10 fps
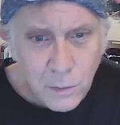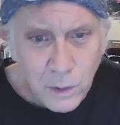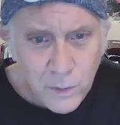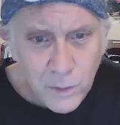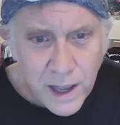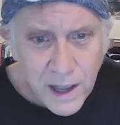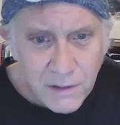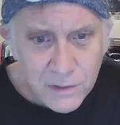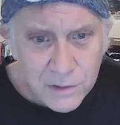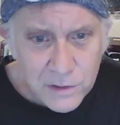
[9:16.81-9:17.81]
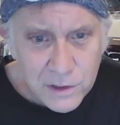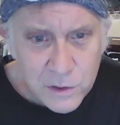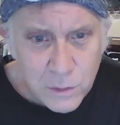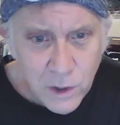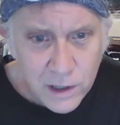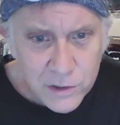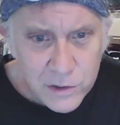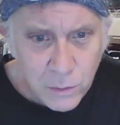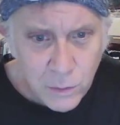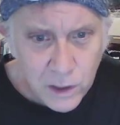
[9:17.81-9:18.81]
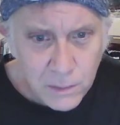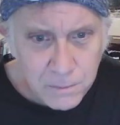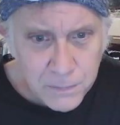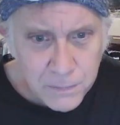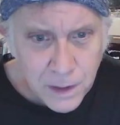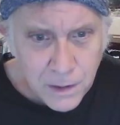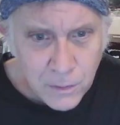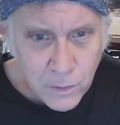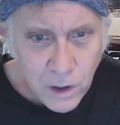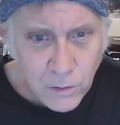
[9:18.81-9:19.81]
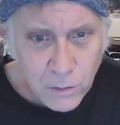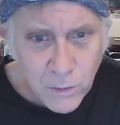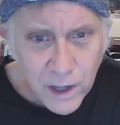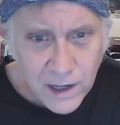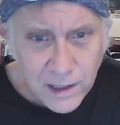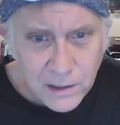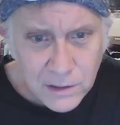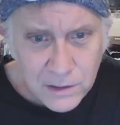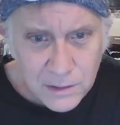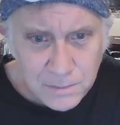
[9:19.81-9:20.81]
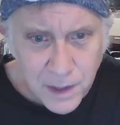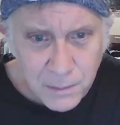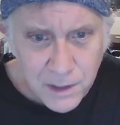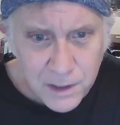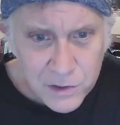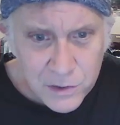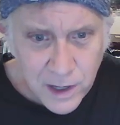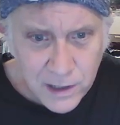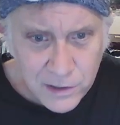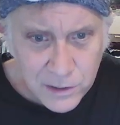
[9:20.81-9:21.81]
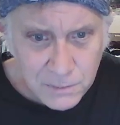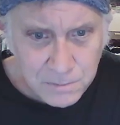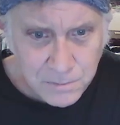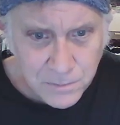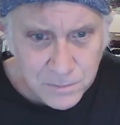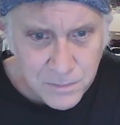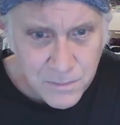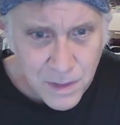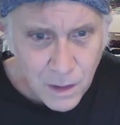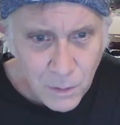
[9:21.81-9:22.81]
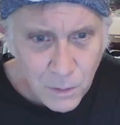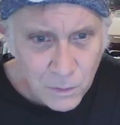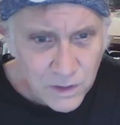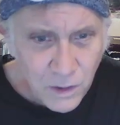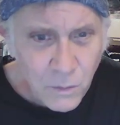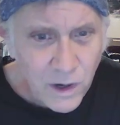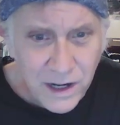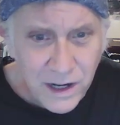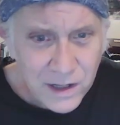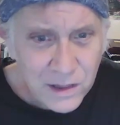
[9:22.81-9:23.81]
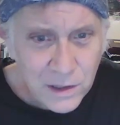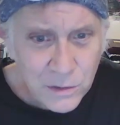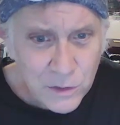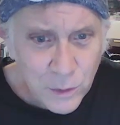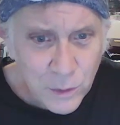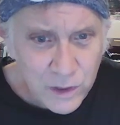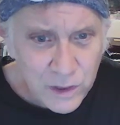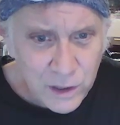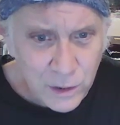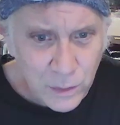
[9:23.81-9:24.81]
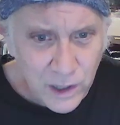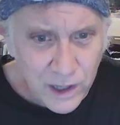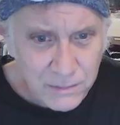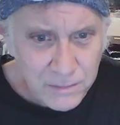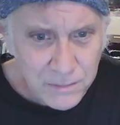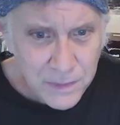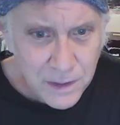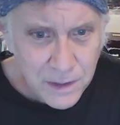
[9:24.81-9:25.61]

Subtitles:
So what we have is a situation where Ronald Reagan's administration didn't want anything to do with the UN.